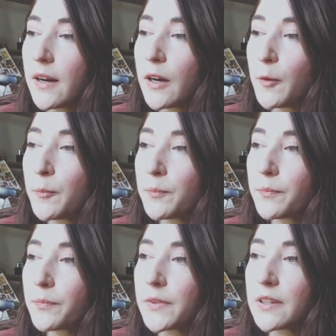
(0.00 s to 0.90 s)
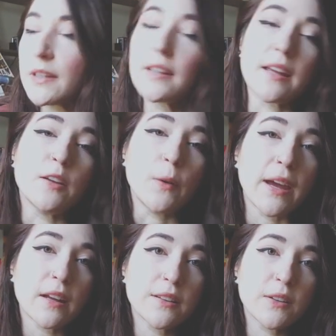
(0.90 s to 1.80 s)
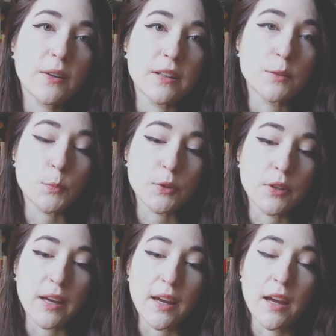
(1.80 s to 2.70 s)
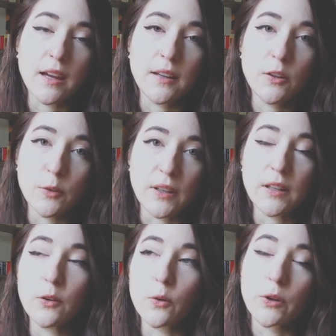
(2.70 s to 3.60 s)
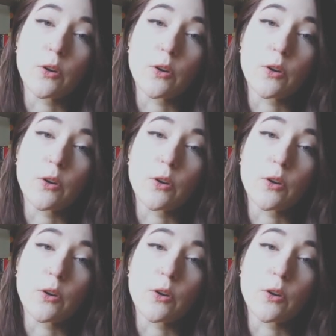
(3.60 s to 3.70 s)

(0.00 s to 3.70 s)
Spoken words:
The thing that you can do is put a unique